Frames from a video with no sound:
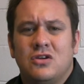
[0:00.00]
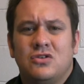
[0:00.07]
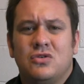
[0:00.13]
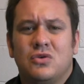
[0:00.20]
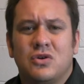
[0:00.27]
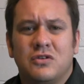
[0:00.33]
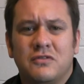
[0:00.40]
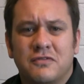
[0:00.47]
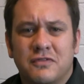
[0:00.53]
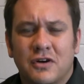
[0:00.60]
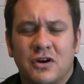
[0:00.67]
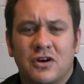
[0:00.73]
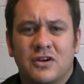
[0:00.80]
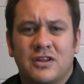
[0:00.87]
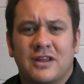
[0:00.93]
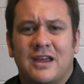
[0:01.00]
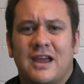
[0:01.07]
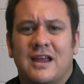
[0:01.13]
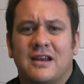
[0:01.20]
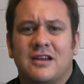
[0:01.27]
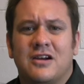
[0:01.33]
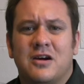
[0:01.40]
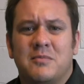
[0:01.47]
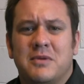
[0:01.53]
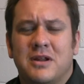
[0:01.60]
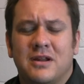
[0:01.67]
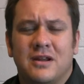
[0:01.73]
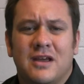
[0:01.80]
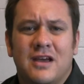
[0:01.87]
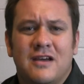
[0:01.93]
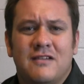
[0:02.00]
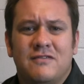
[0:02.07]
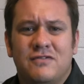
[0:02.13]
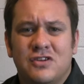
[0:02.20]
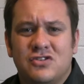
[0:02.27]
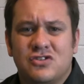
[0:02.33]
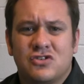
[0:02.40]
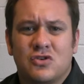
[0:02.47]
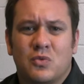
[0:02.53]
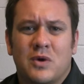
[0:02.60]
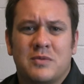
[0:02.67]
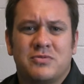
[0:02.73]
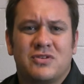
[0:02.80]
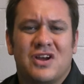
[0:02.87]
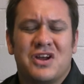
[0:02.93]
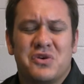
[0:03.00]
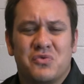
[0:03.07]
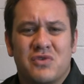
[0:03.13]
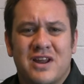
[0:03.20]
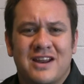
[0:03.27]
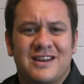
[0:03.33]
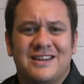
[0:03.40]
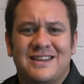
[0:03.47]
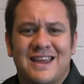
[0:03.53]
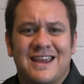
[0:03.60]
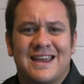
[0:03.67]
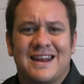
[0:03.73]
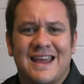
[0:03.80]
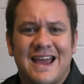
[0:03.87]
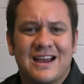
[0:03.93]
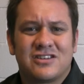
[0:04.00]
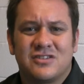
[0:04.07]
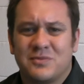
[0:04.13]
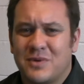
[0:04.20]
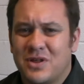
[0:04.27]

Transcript: to convert and come and visit your website ready to take an action,